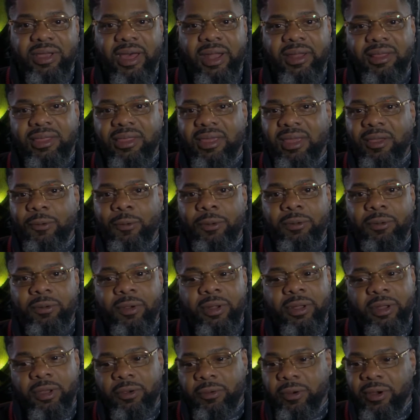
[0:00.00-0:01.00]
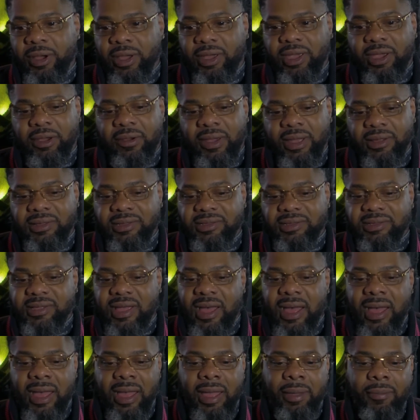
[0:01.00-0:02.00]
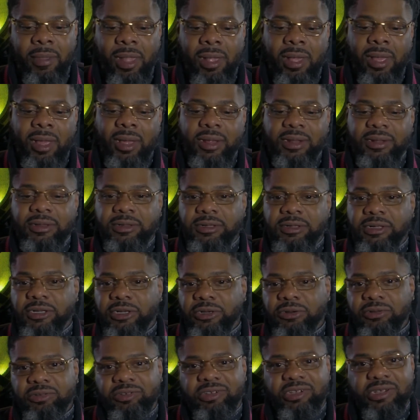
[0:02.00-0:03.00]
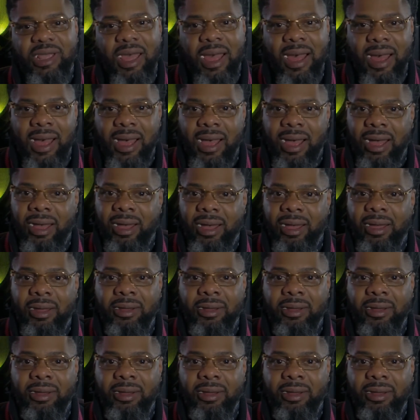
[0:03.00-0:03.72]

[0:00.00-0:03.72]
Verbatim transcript: got to think we were in the crunk era at the time. Mm-hmm. Lil Jon, Lil